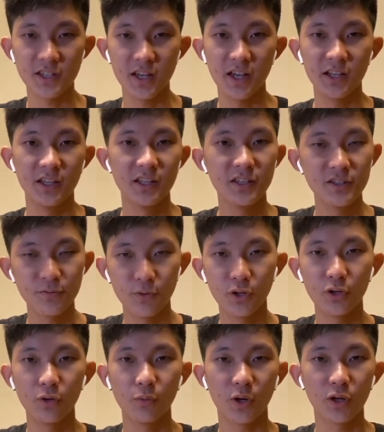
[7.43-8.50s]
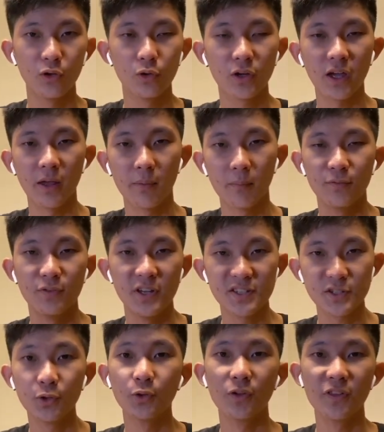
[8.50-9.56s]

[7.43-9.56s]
and in this video, we're going to look at VS Code